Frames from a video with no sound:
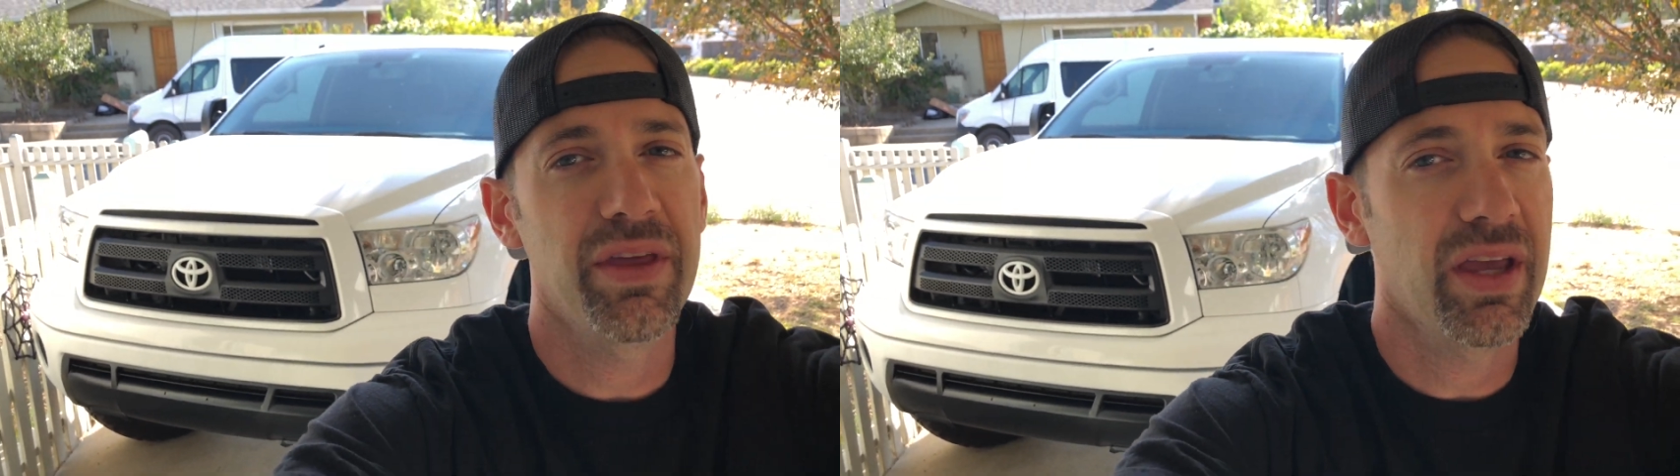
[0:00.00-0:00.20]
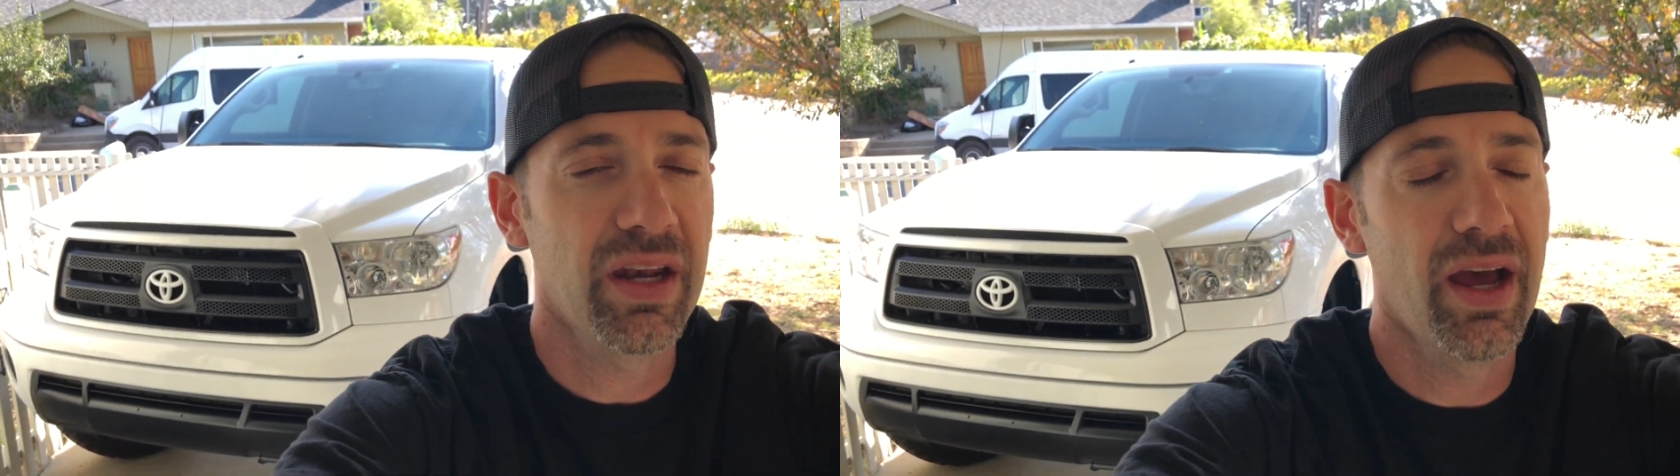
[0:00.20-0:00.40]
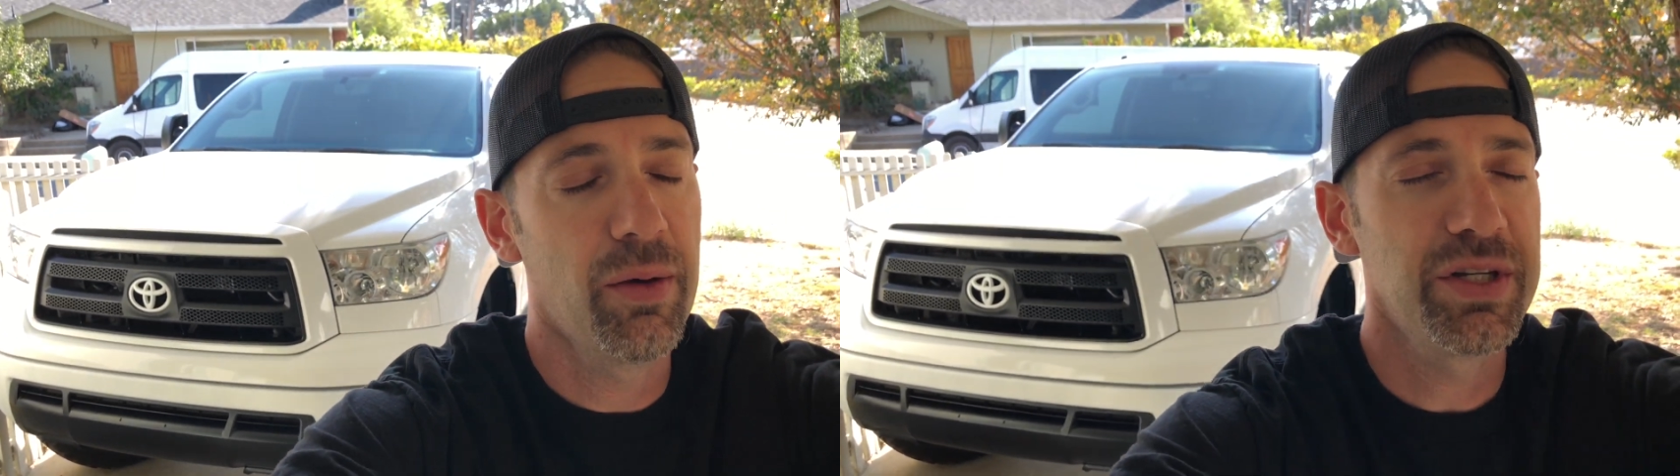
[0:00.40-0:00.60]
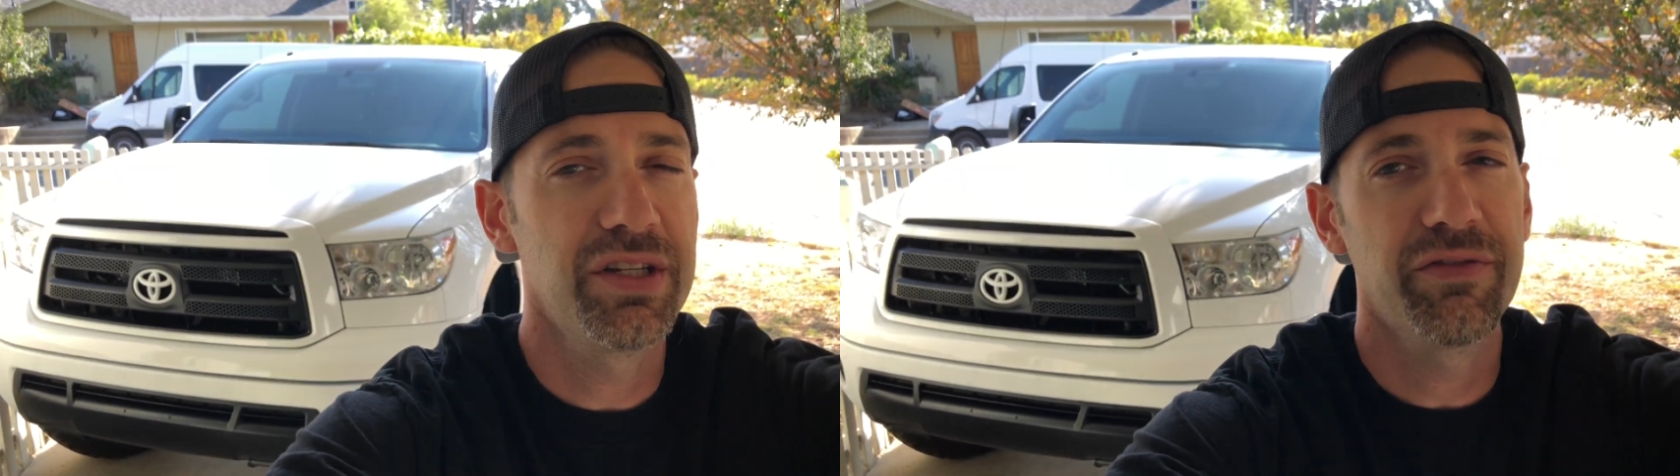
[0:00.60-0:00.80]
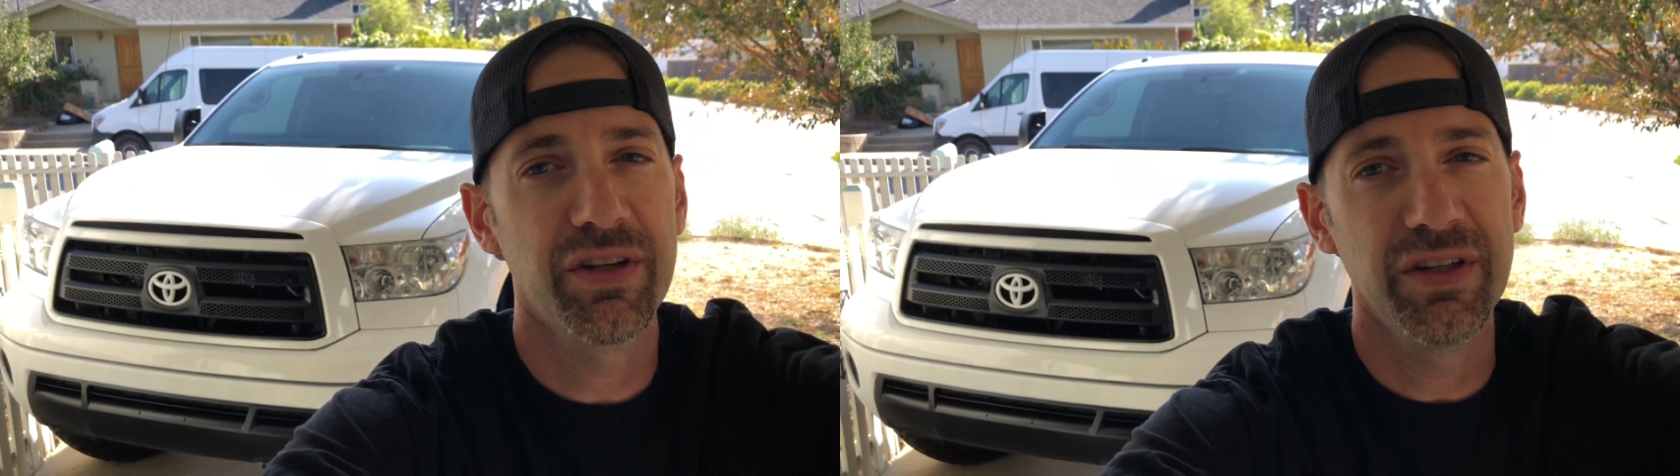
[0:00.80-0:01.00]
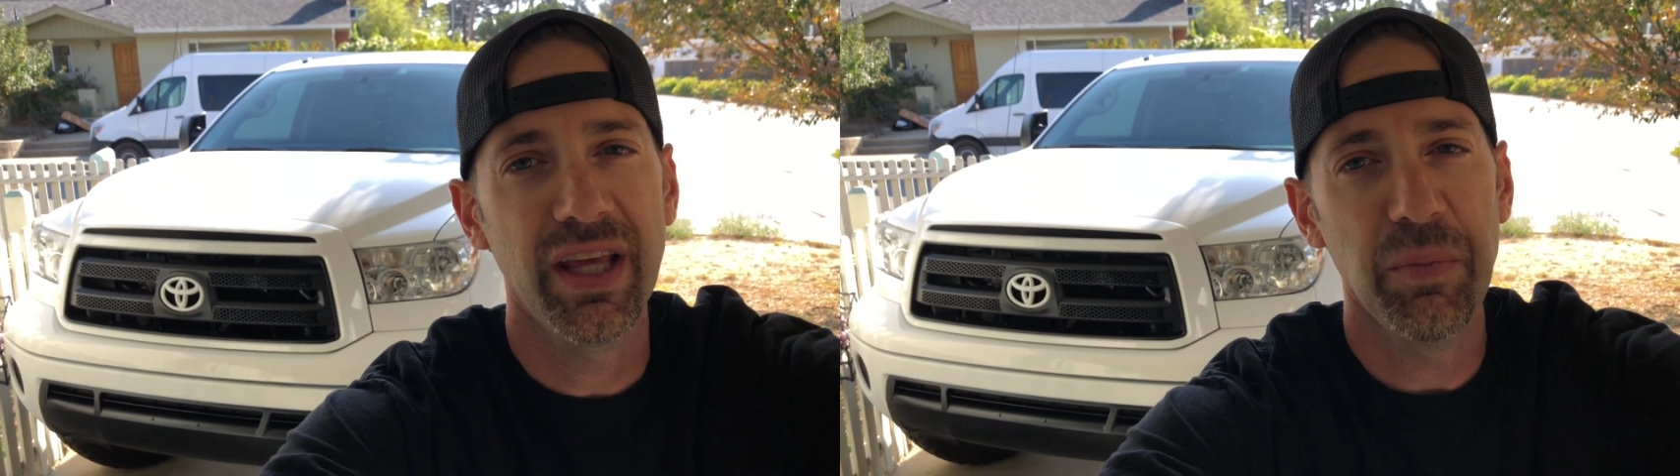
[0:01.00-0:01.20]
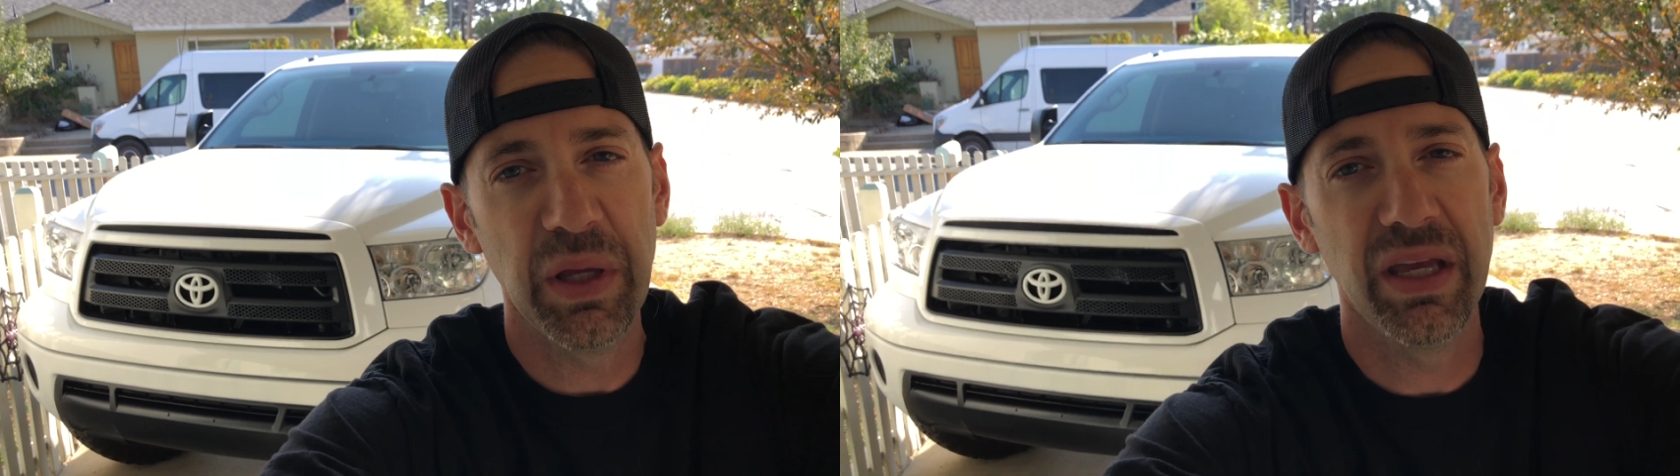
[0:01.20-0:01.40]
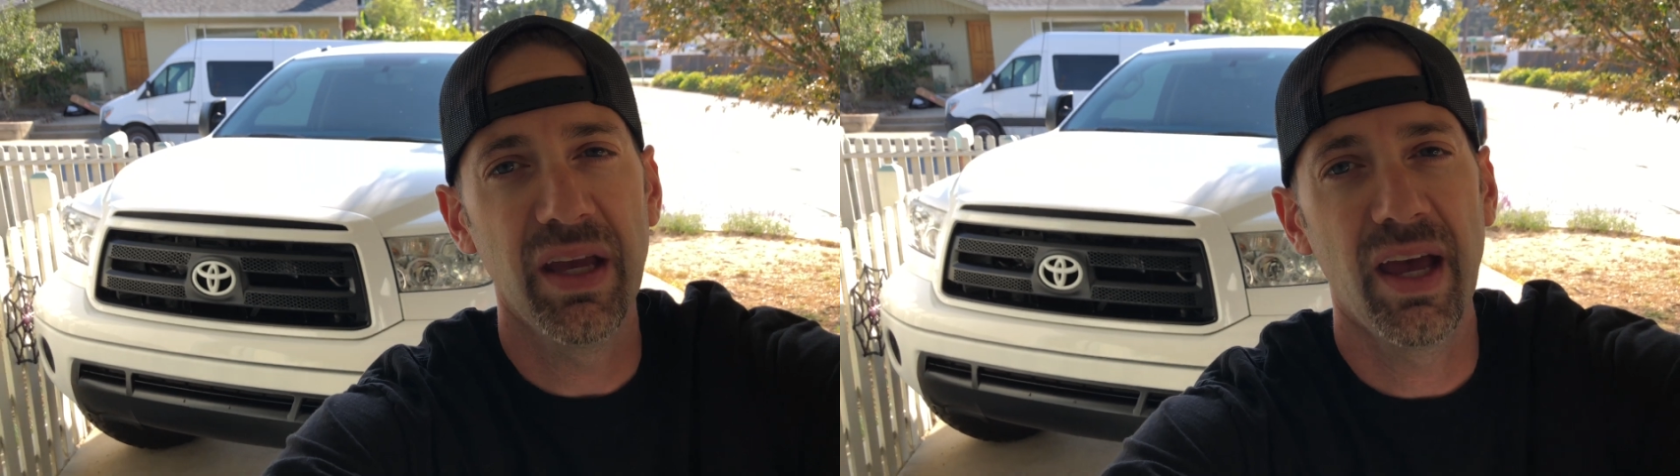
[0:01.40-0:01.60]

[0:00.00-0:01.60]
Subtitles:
thinking how much different could they be,